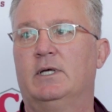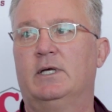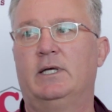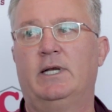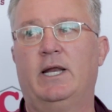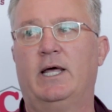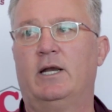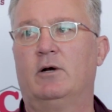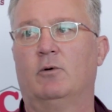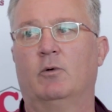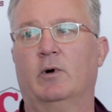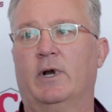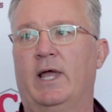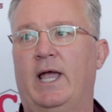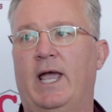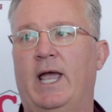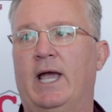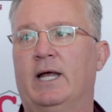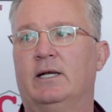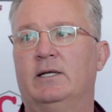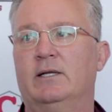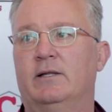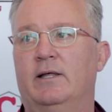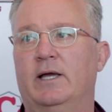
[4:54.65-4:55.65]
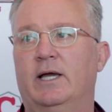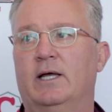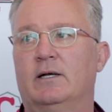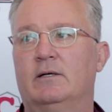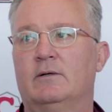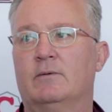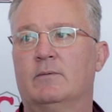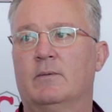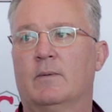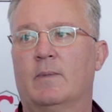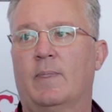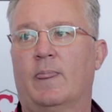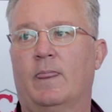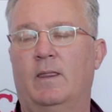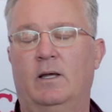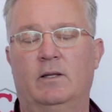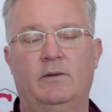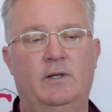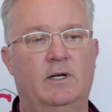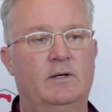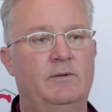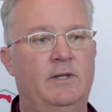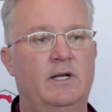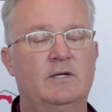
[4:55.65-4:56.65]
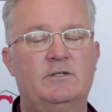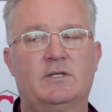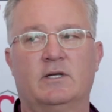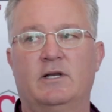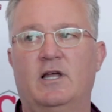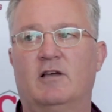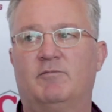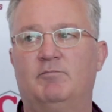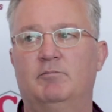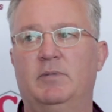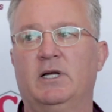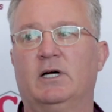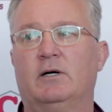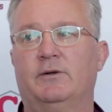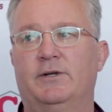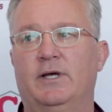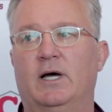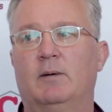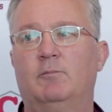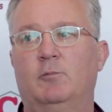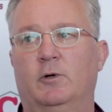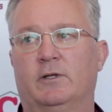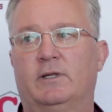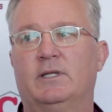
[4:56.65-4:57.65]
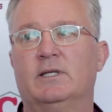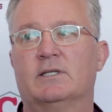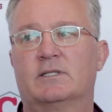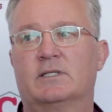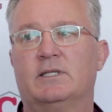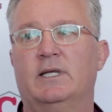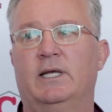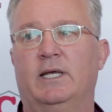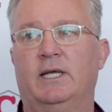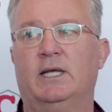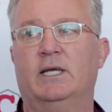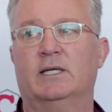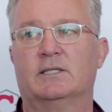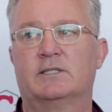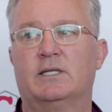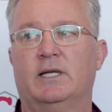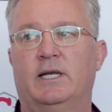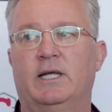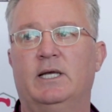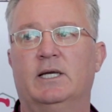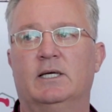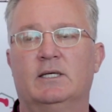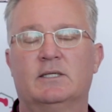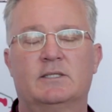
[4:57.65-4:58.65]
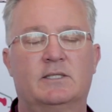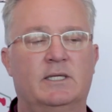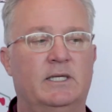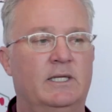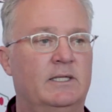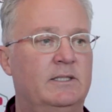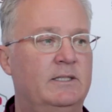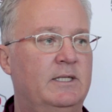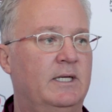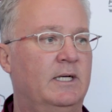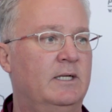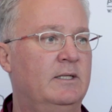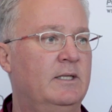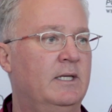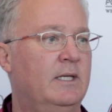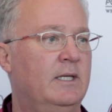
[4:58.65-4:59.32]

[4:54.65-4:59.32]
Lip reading: And I don't want to add to that. There's enough buildup with this thing as it is. And